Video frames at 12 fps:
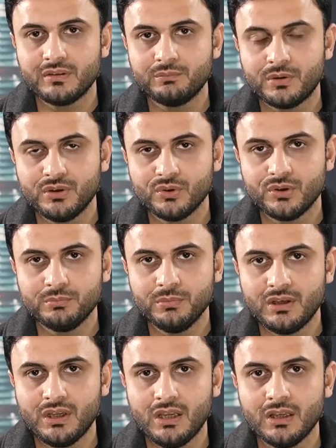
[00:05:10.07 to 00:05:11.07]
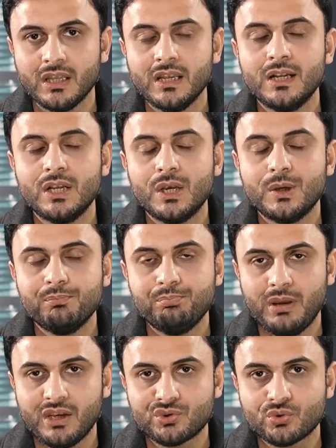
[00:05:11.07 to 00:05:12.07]
that particular meeting,
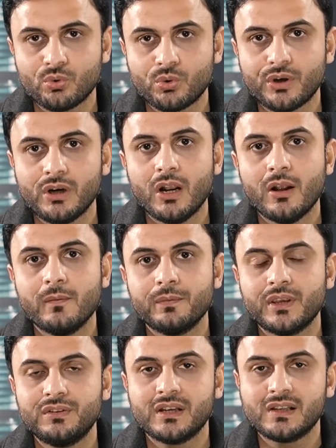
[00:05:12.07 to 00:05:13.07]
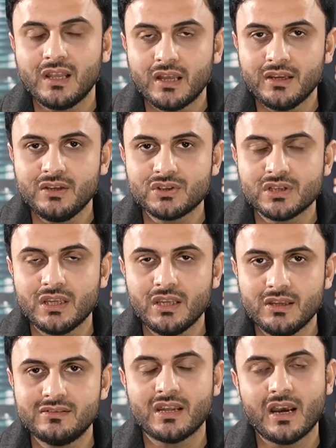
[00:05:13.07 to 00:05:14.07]
make sure that the client
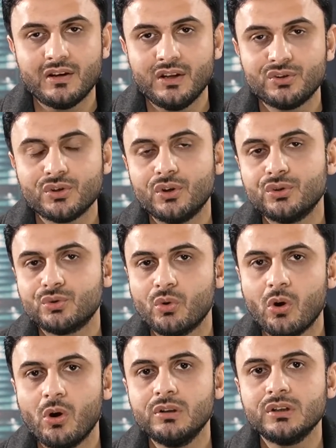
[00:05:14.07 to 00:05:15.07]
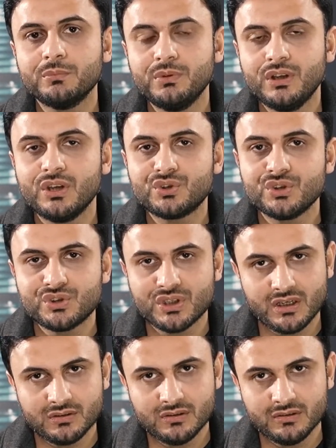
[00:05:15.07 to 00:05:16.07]
is added to all the communication
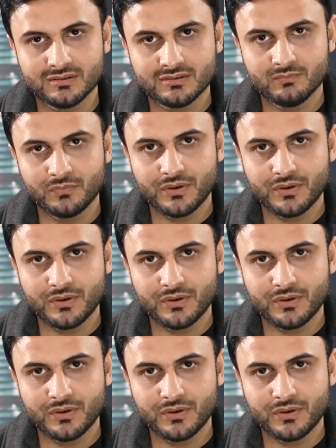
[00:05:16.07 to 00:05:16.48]
channels.